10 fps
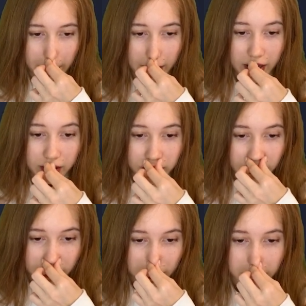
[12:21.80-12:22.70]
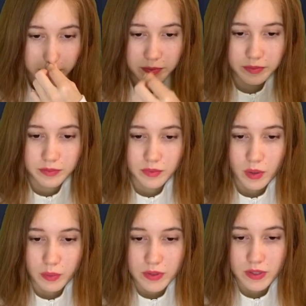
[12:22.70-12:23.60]
Keltner
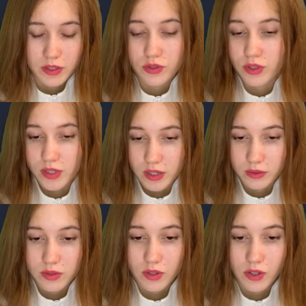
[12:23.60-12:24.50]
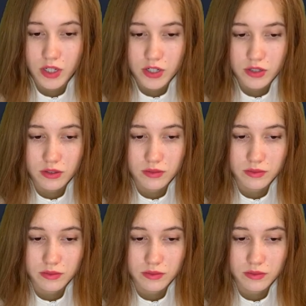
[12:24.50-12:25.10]
with the drawdown situation.